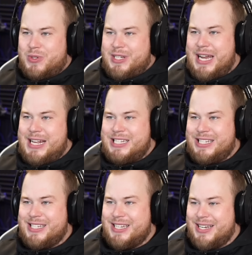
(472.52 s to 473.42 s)

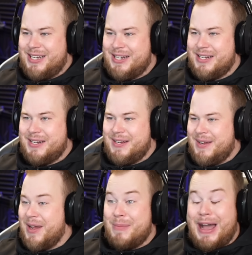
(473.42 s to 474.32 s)
yes.
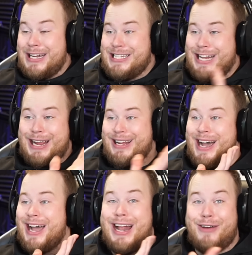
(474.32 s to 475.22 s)
But this is like,
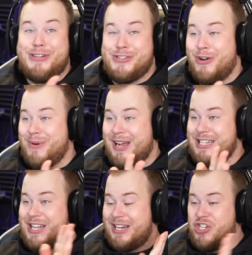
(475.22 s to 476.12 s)
I, I love this car,
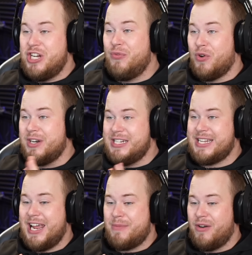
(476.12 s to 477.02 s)
guys. Like, GT4 in this
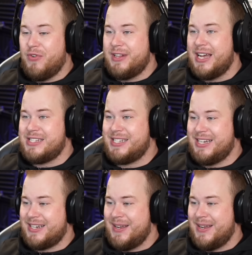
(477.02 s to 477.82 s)
game are fantastic.